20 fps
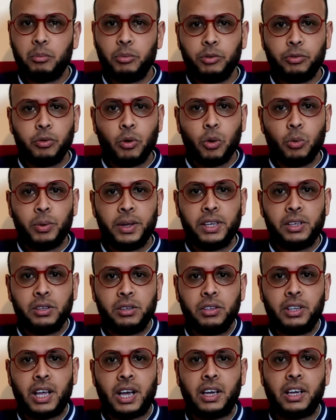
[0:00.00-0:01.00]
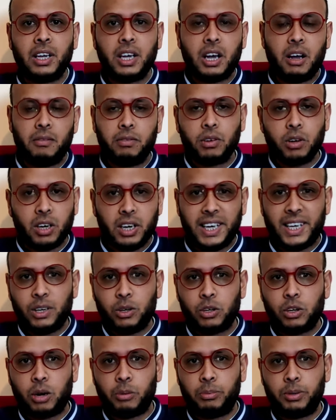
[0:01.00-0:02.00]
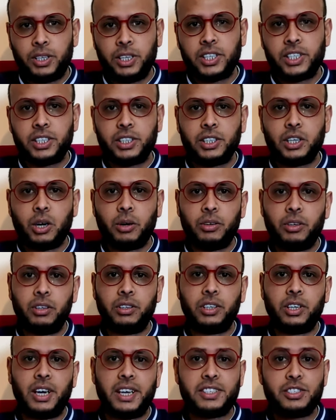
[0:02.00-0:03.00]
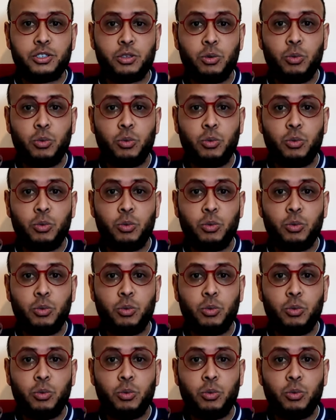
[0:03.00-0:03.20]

Before we do that, I've got a little competition going on, guys,